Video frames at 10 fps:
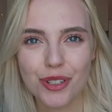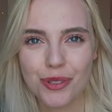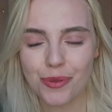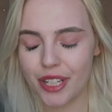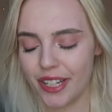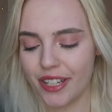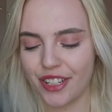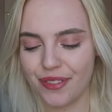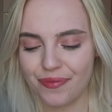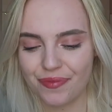feels really
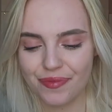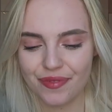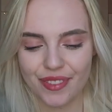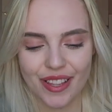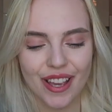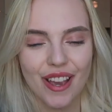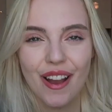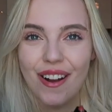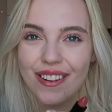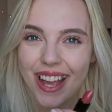good.
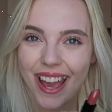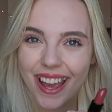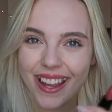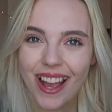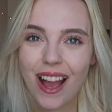Okay,